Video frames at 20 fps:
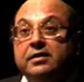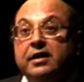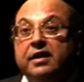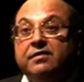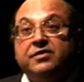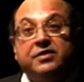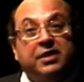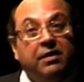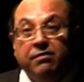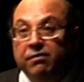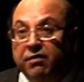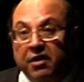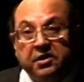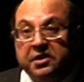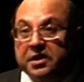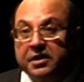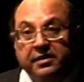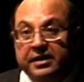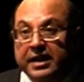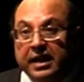have
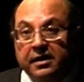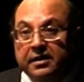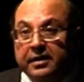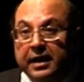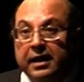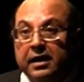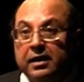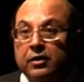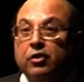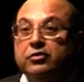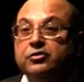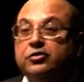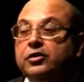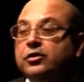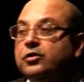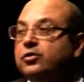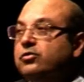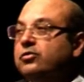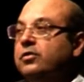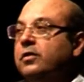subverted the entire
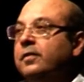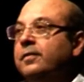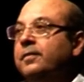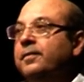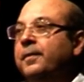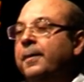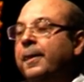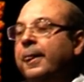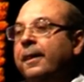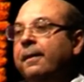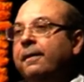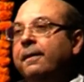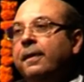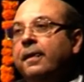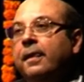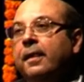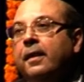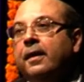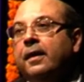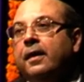constitution.
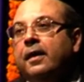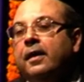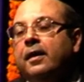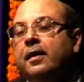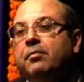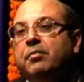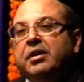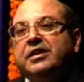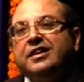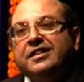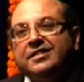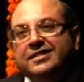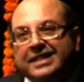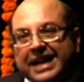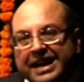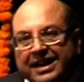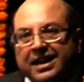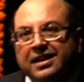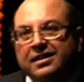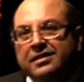But the
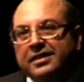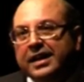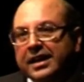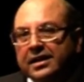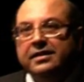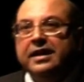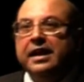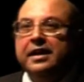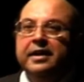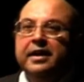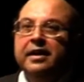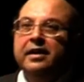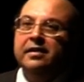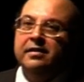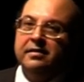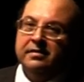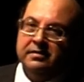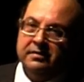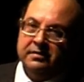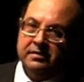second thing they did
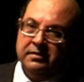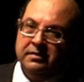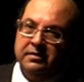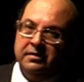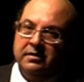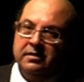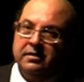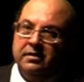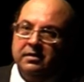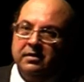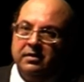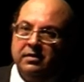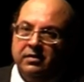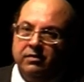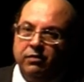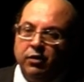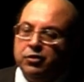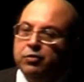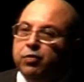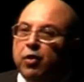
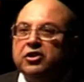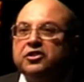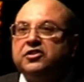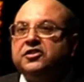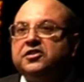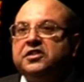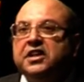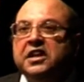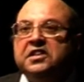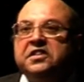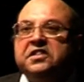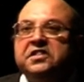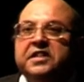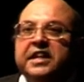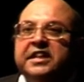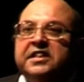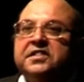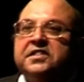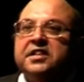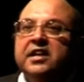was what still
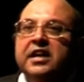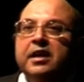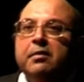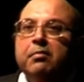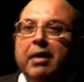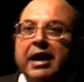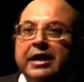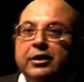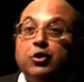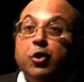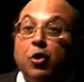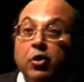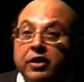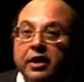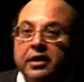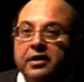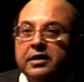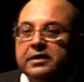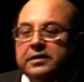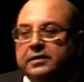sticks in my throat
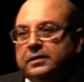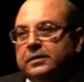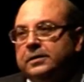at least.